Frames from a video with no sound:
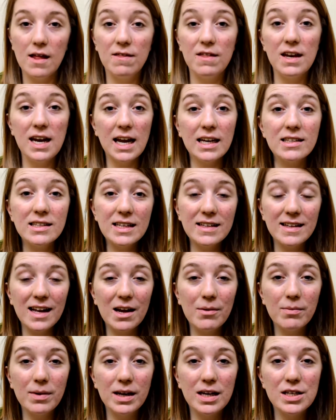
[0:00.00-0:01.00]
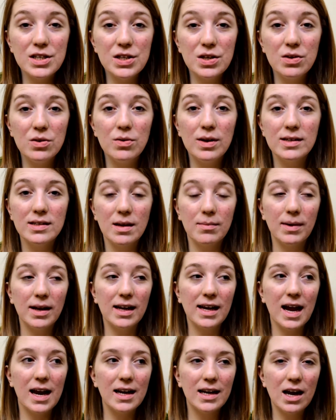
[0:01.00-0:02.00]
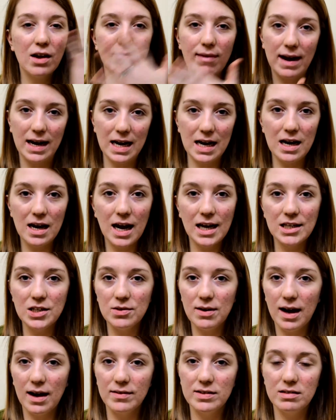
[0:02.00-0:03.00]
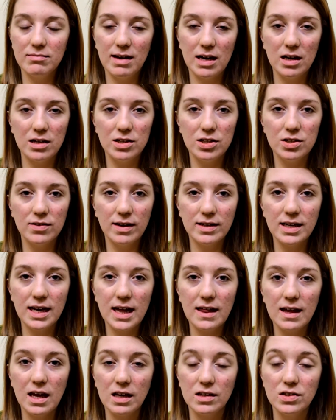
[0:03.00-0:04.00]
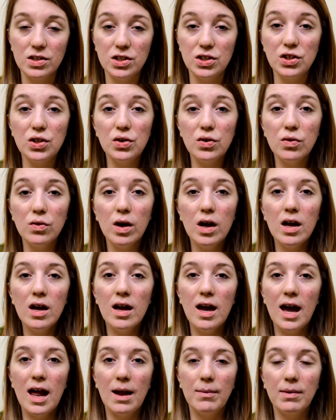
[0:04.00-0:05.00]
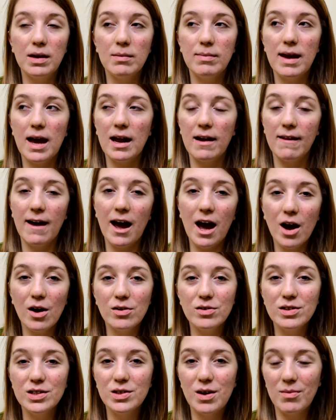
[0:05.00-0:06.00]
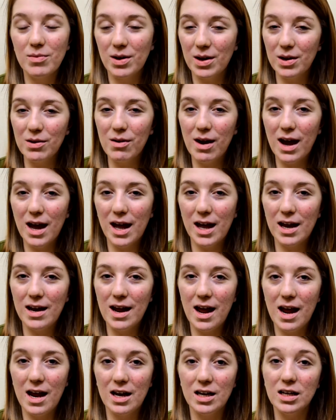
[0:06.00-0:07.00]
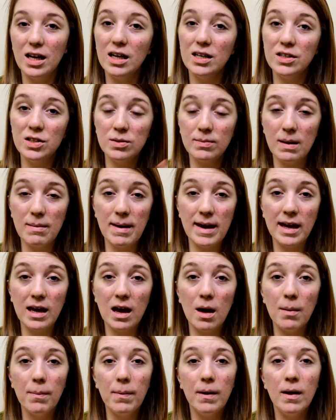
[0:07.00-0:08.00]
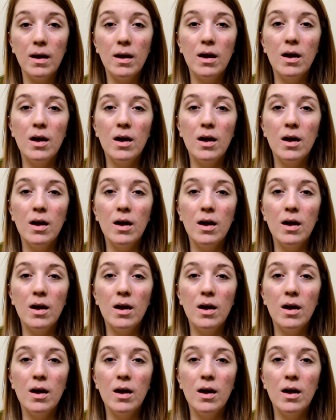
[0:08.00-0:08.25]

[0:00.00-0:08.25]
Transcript: The next thing that I'm going to do is I'm going to kind of get ready. I do have some errands to run today, things to do, and I'm going to be out of the house, so I'm going to go ahead and do my makeup.